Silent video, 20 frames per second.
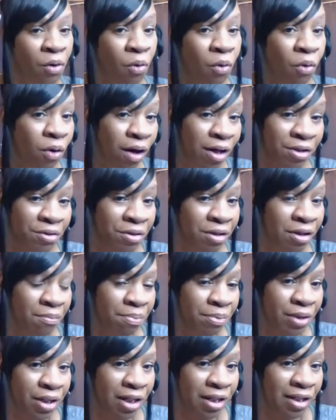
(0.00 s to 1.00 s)
Or you
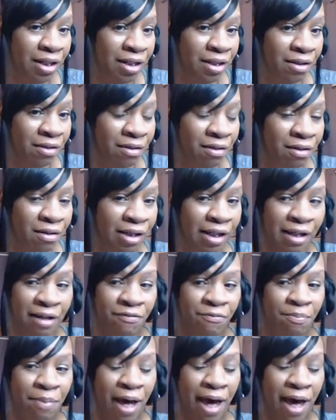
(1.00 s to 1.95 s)
can put it in your gift